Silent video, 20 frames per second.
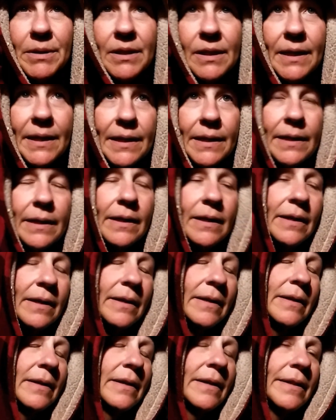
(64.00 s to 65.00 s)
of the
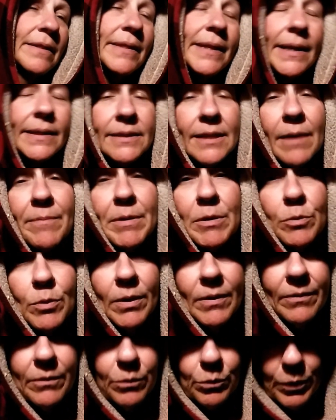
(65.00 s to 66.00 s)
things I've been
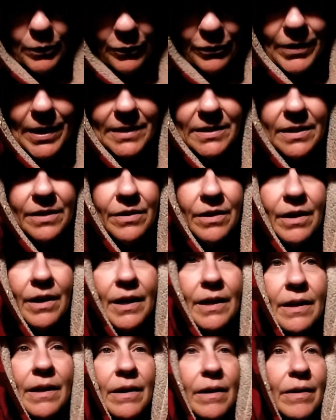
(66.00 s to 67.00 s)
re reflecting
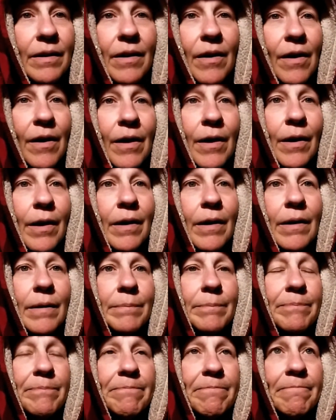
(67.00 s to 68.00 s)
on,
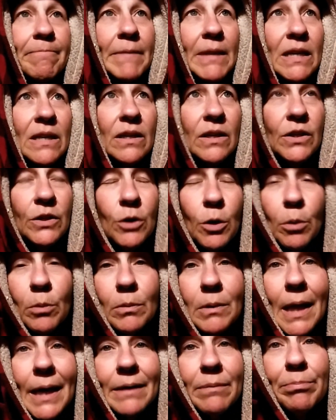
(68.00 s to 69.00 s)
um, you know,
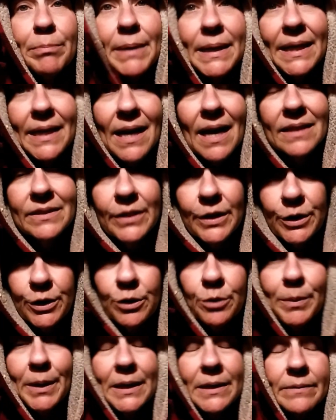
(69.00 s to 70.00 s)
like me as a
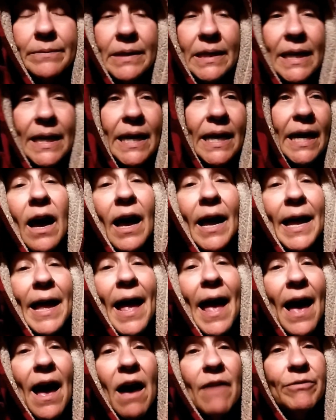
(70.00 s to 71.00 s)
human. I
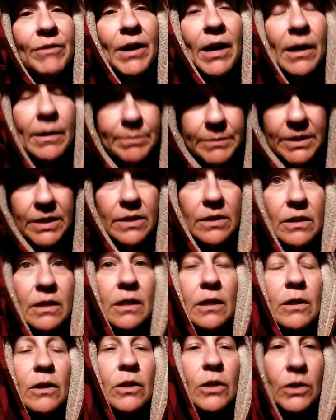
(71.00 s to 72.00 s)
have come to the
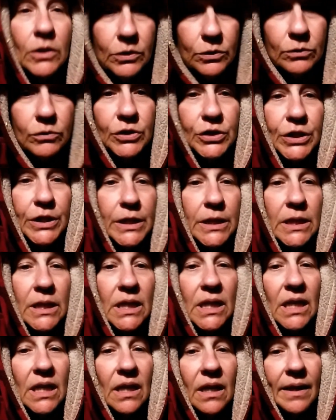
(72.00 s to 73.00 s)
conclusion
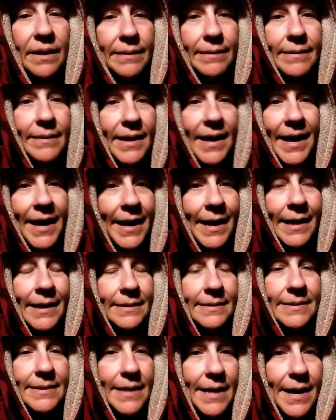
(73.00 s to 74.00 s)

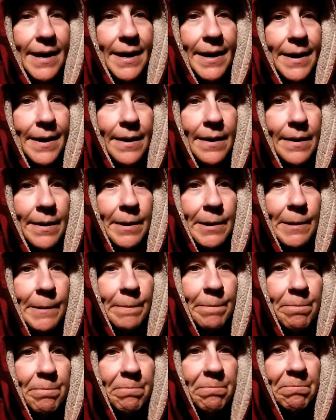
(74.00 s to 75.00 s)
that
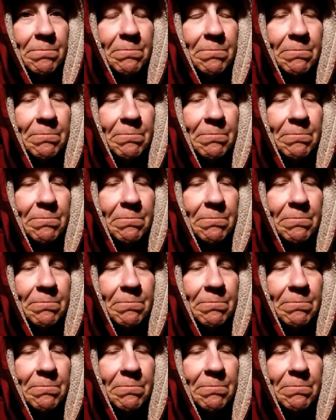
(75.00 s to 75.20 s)
um,